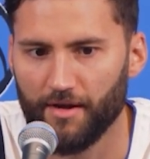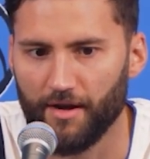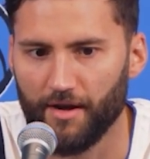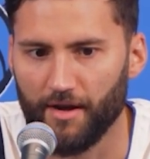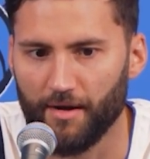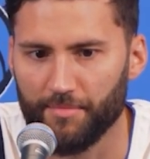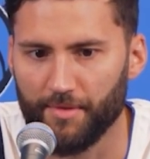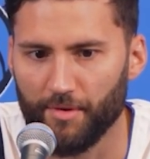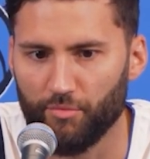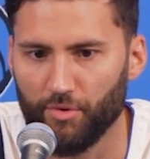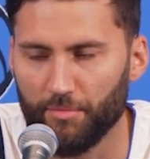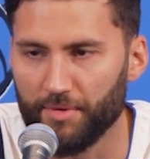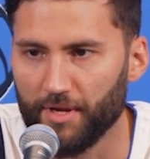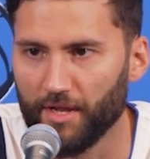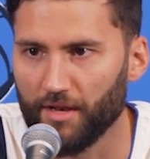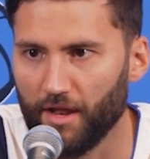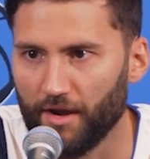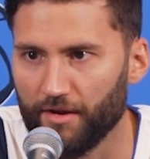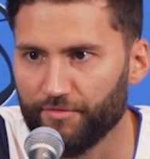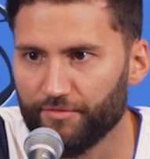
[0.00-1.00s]
There will be
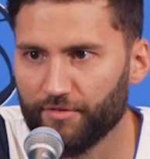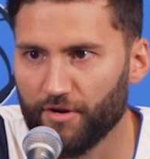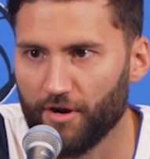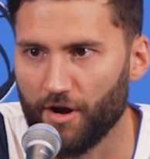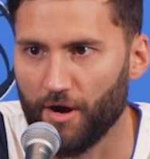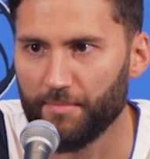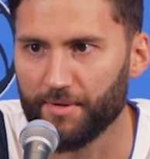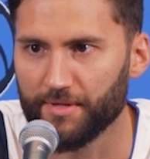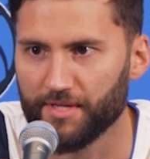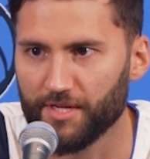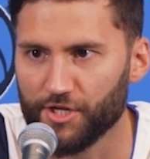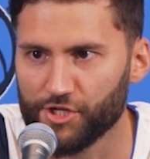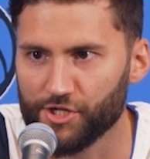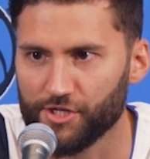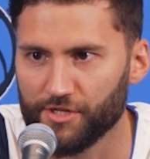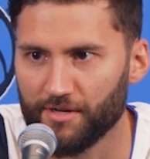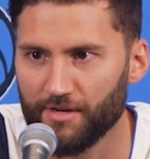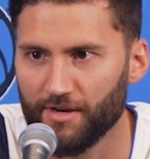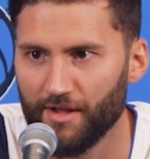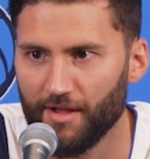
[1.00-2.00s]
a lot of
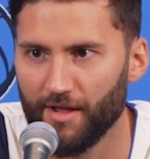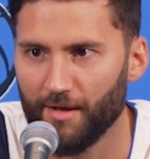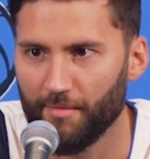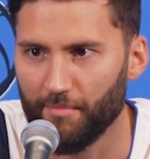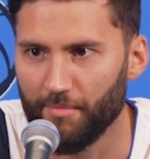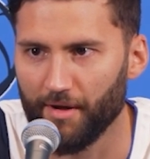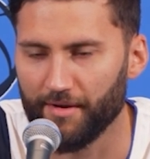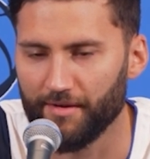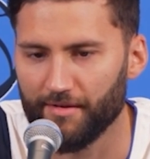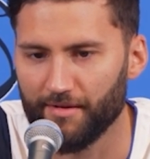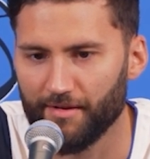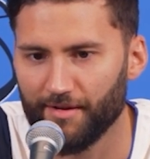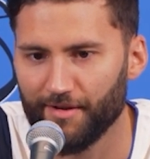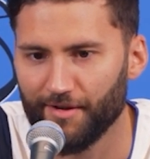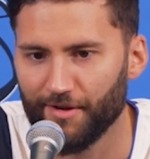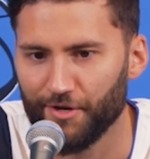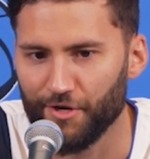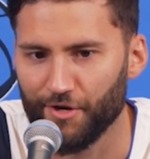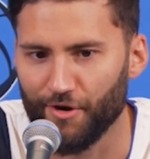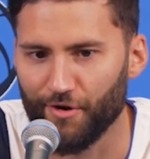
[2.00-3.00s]
competition, but,
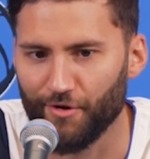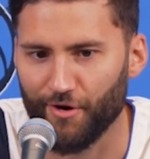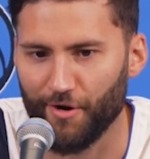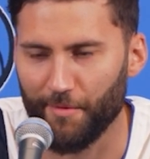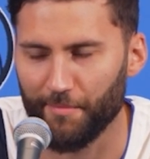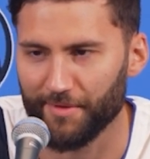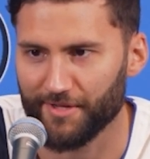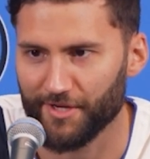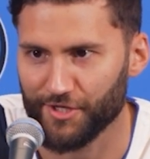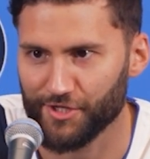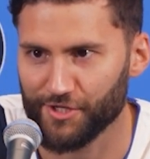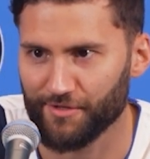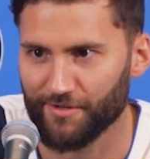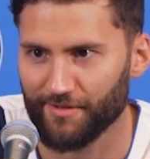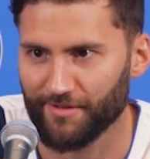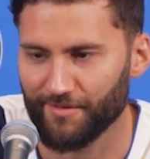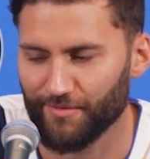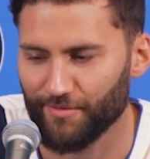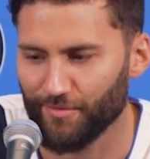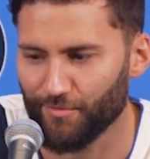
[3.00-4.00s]
you know,
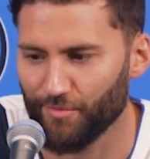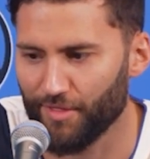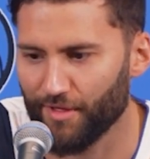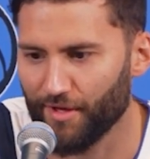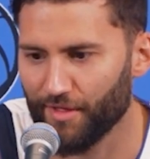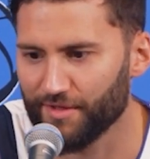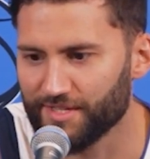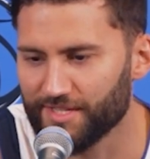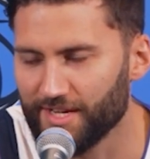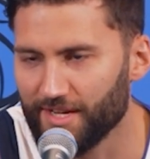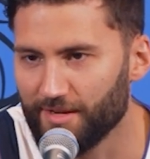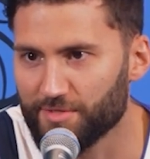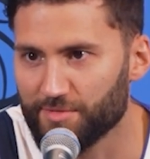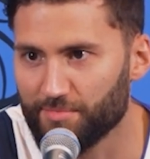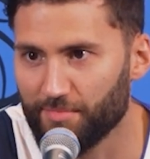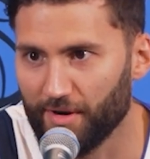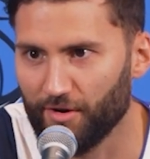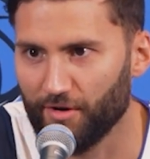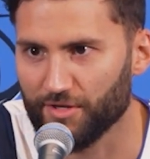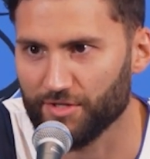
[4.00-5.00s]
competition with other teams,
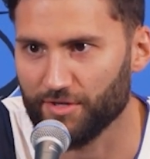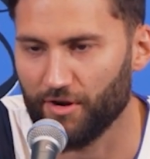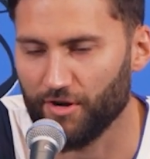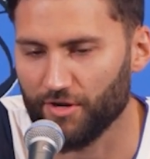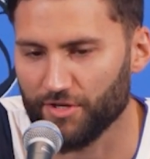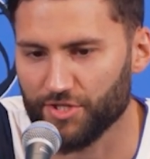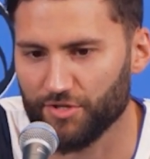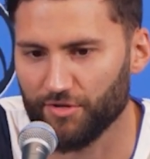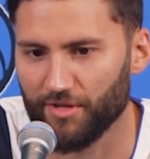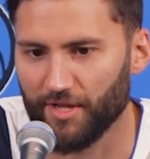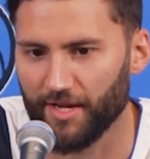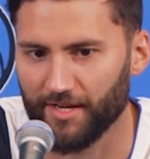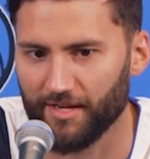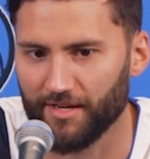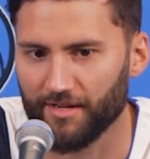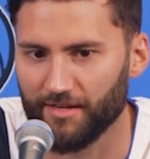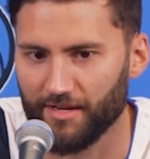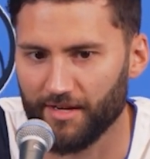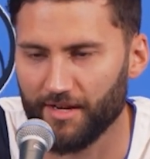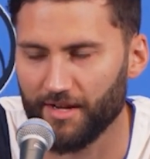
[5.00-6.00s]
but also
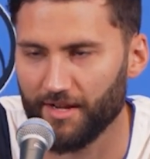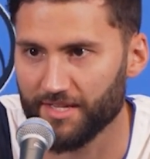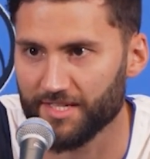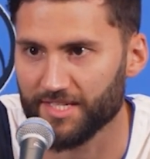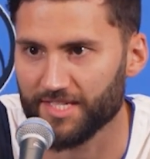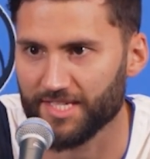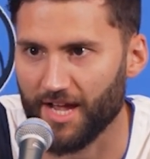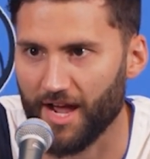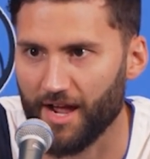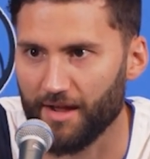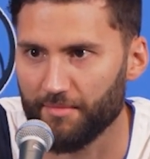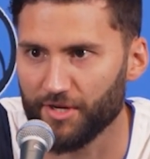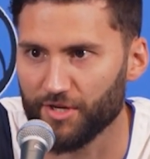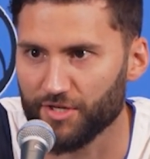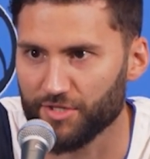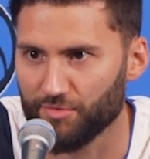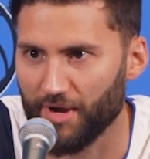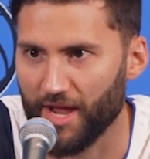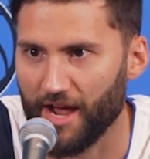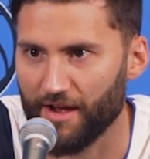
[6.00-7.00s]
like inside,
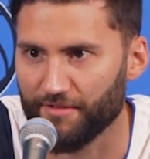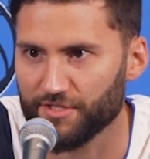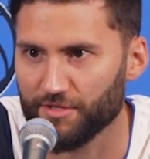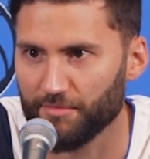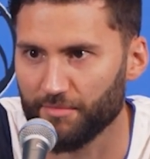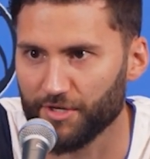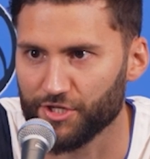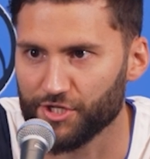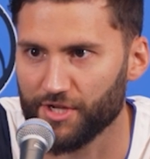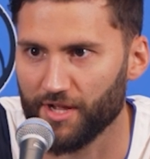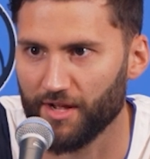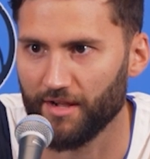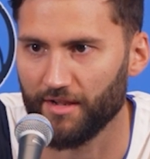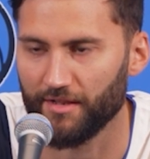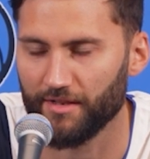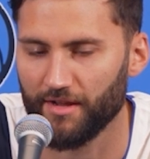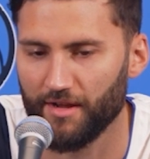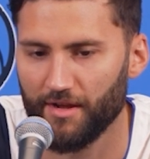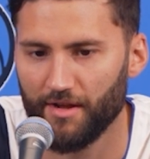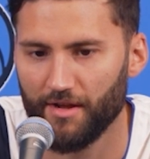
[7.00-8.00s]
because we have so much
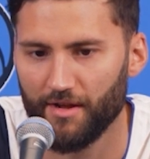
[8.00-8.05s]
talent.